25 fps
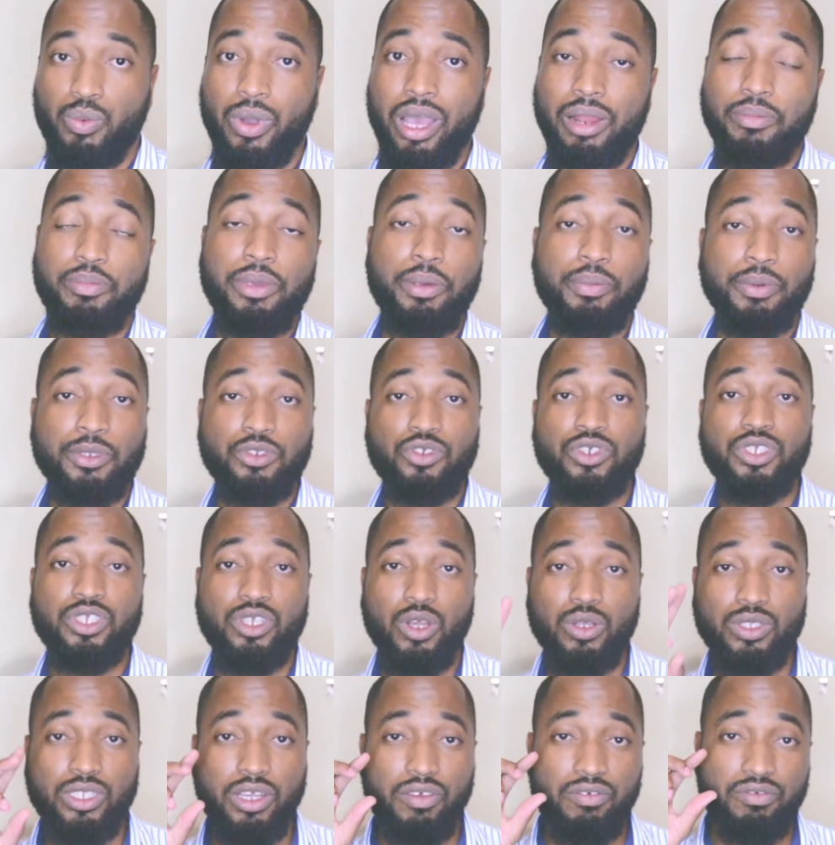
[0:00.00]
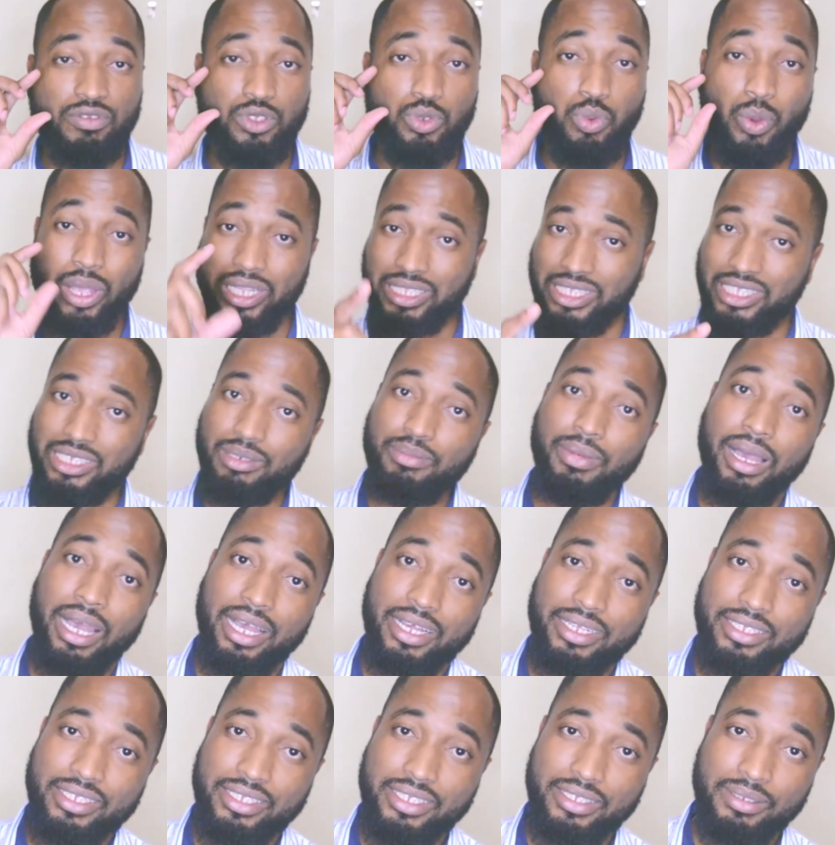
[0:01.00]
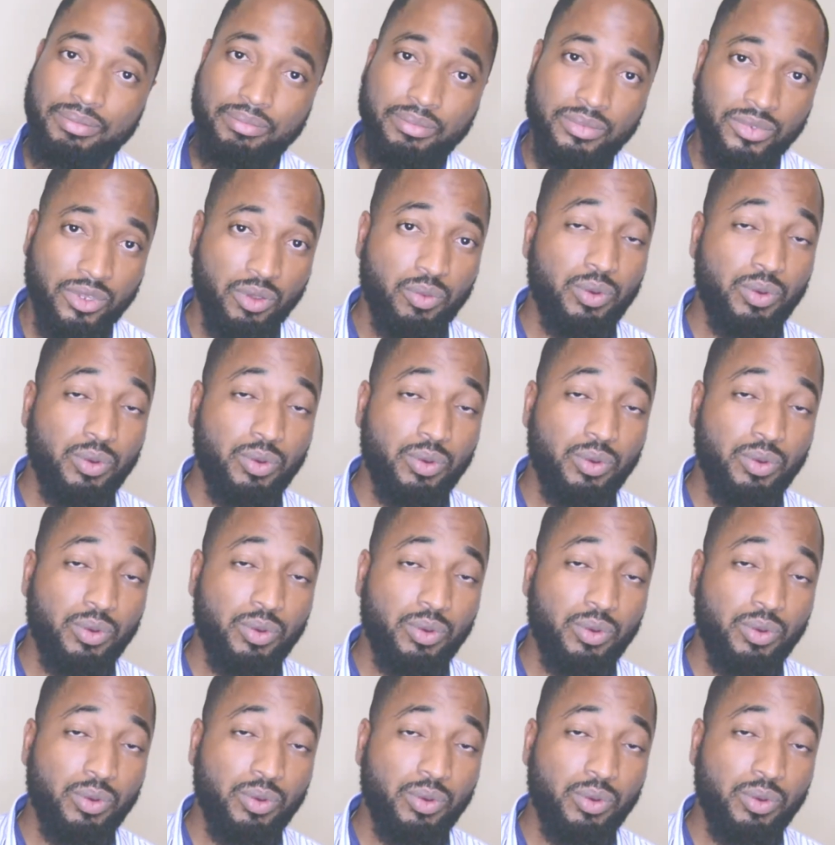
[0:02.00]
Well, paper 3 is out of 20 marks,